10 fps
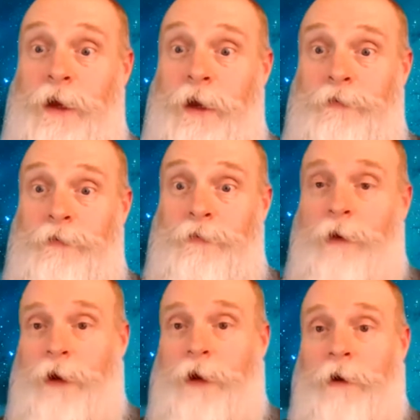becomes a
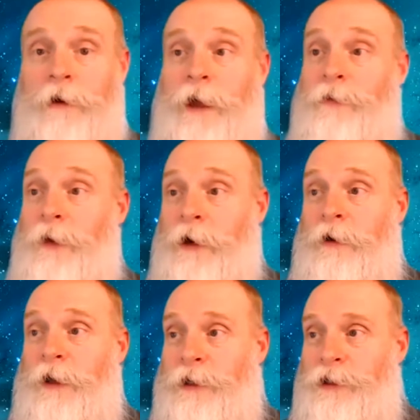bigger and
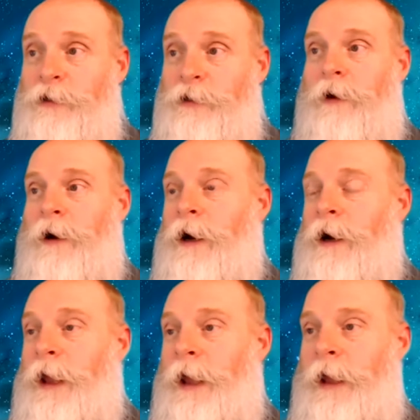bigger issue.
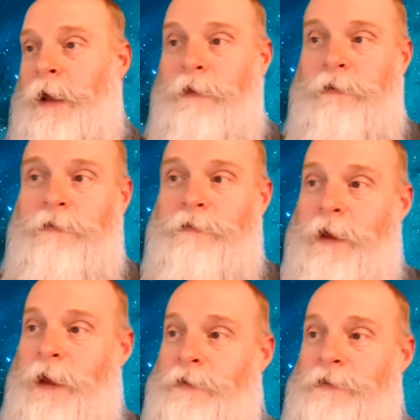And
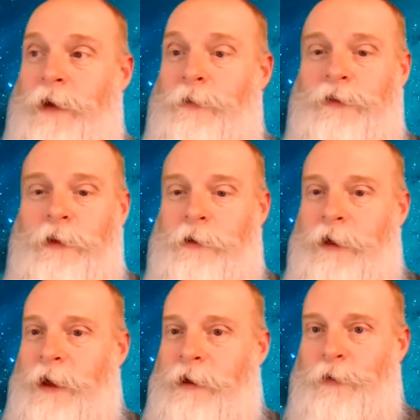
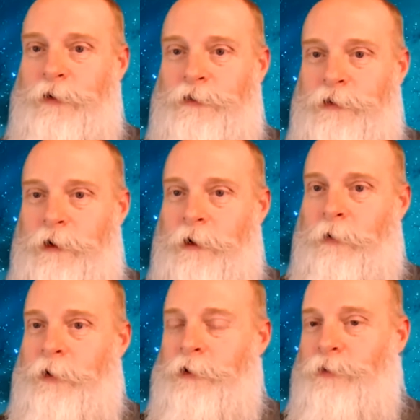cybersecurity experts are
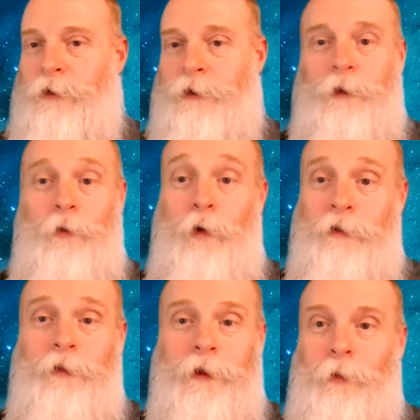going to be
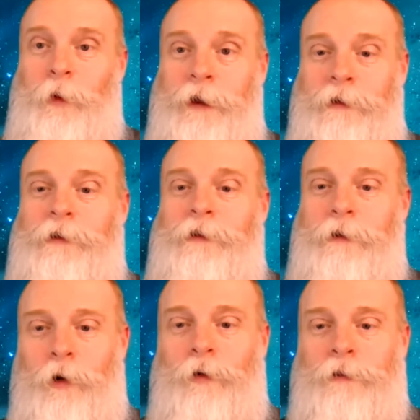worth their weight in
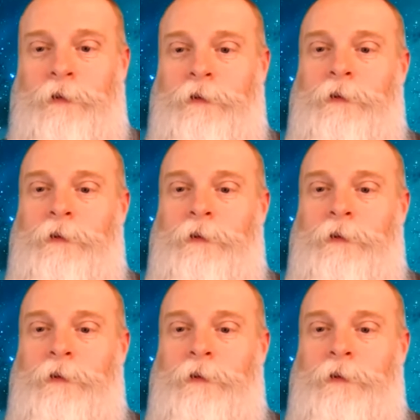gold.